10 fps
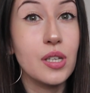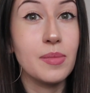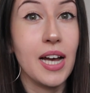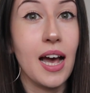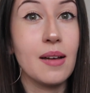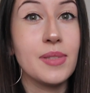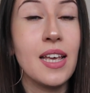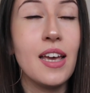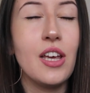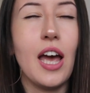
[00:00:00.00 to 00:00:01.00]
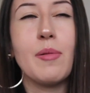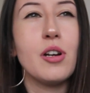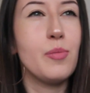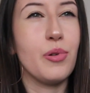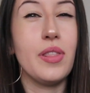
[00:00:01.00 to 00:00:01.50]
Sometimes I'm
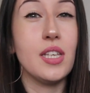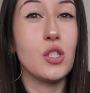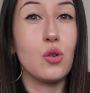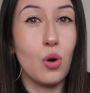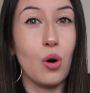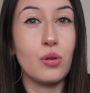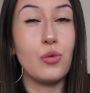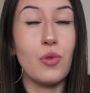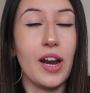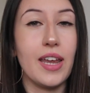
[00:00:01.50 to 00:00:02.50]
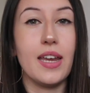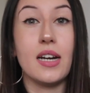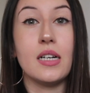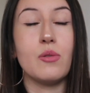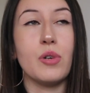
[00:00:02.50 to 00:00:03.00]
gonna put this quote right here,